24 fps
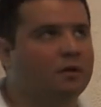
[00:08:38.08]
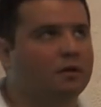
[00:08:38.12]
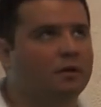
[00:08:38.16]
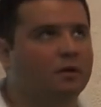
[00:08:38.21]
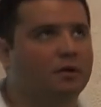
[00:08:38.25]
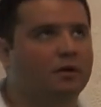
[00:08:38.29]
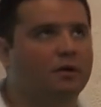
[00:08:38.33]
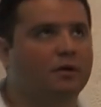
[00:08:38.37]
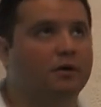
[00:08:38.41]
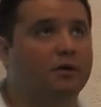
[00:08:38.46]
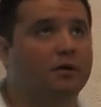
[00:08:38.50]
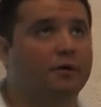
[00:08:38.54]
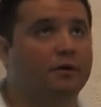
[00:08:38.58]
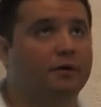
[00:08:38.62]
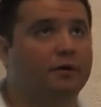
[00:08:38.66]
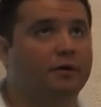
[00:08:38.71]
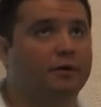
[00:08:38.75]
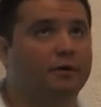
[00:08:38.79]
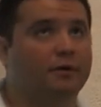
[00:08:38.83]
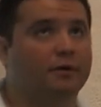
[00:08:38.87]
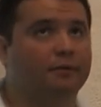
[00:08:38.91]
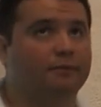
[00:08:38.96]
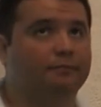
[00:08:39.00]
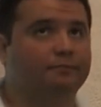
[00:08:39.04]

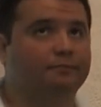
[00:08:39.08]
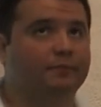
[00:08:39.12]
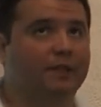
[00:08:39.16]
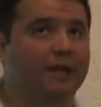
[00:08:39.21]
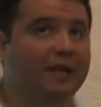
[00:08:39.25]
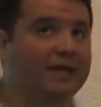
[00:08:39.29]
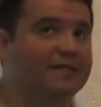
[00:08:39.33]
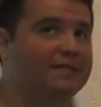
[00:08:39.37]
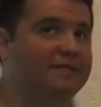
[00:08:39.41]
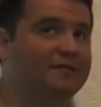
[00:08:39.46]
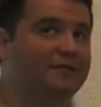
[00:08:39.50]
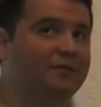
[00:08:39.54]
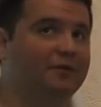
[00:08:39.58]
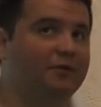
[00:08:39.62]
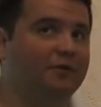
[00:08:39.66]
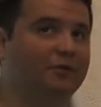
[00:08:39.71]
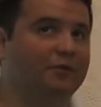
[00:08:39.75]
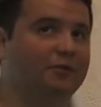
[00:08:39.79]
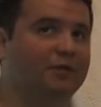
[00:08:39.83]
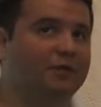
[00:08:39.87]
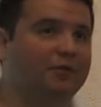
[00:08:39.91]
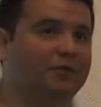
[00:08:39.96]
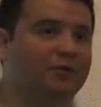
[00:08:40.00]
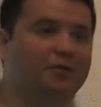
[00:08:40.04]
Less
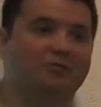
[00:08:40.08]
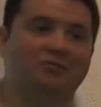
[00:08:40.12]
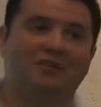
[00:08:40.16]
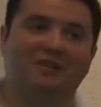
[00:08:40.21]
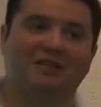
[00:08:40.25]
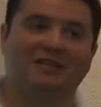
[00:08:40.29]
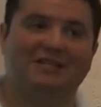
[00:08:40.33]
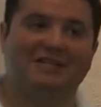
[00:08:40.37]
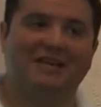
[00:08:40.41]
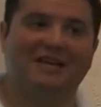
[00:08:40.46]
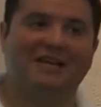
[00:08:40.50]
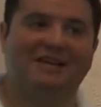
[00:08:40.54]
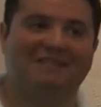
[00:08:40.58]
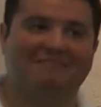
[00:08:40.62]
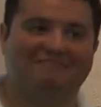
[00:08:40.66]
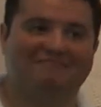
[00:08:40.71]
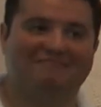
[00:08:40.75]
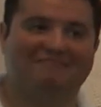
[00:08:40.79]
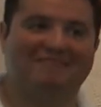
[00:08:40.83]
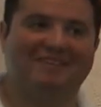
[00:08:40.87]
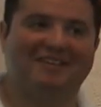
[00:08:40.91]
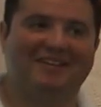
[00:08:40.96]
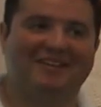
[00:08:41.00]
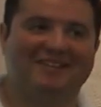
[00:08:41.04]
difficult than 2010,
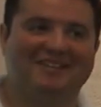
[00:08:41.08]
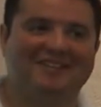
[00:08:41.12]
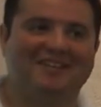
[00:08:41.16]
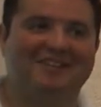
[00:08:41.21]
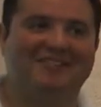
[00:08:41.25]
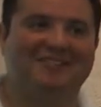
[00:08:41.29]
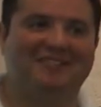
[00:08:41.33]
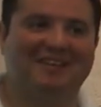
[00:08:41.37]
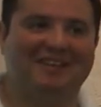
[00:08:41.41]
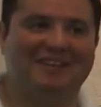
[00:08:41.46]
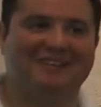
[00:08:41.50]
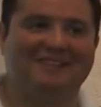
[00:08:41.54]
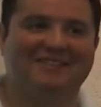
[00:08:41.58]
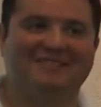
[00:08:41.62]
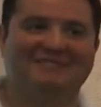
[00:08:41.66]
I can tell you that.